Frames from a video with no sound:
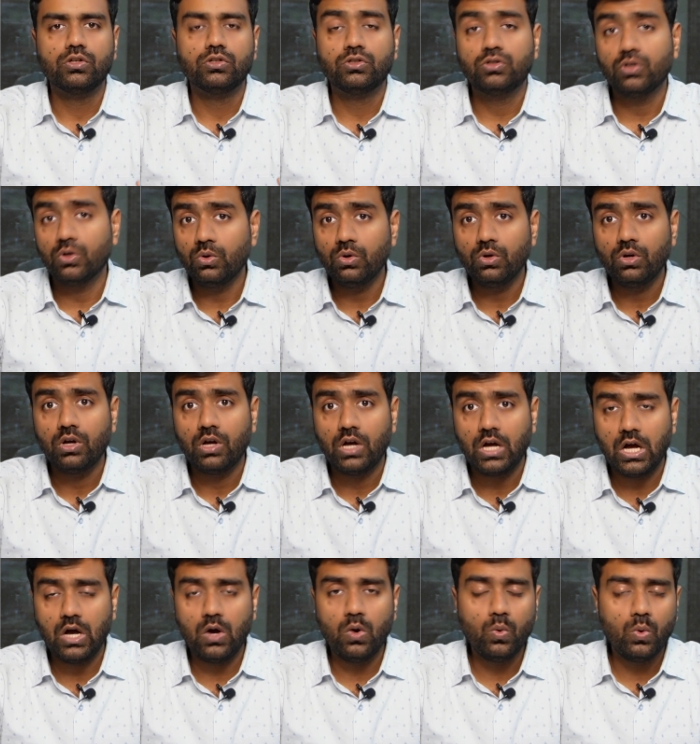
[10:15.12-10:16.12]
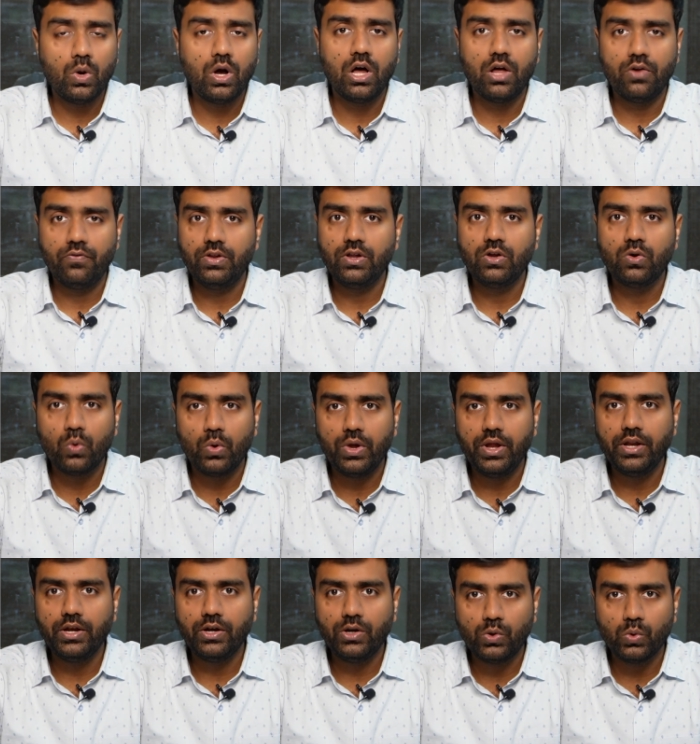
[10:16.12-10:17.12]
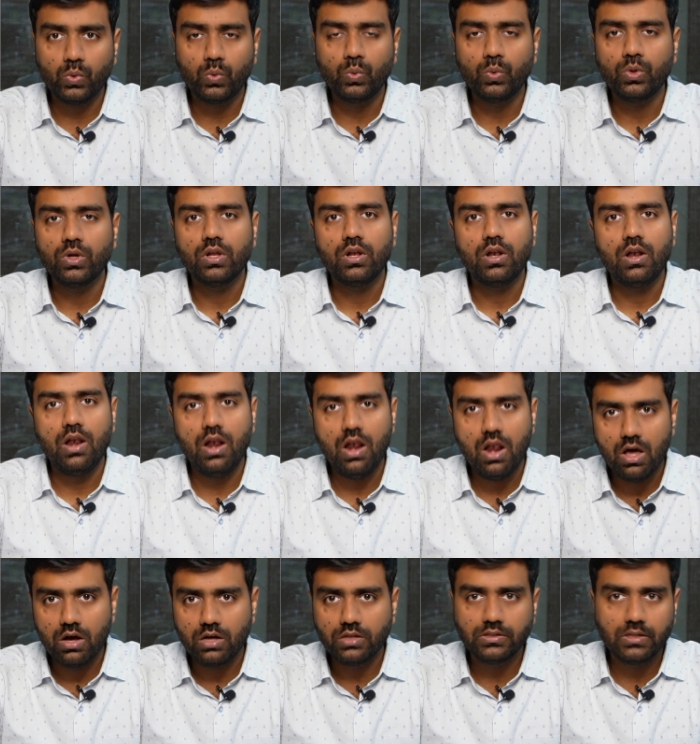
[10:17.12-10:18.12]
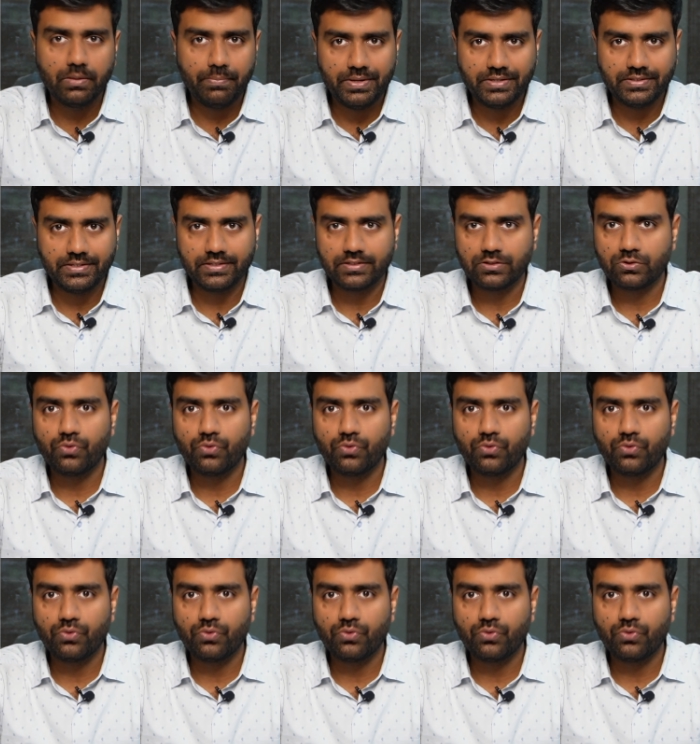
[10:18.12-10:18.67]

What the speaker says: So how are we going to learn the basics?